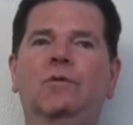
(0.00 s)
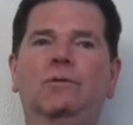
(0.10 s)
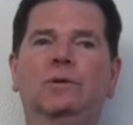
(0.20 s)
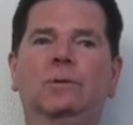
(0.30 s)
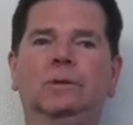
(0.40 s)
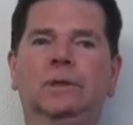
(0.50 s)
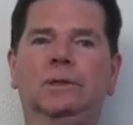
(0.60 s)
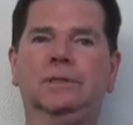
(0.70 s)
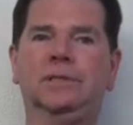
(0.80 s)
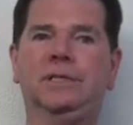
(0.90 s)
I went
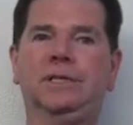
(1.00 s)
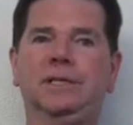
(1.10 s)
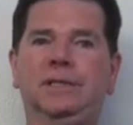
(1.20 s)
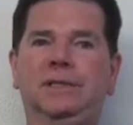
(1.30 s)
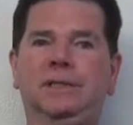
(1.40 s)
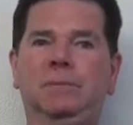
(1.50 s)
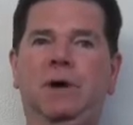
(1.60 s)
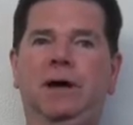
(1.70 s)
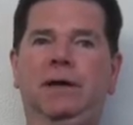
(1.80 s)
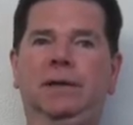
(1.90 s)
overseas,
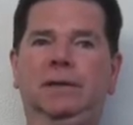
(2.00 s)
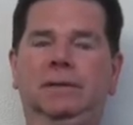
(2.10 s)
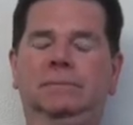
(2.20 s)
my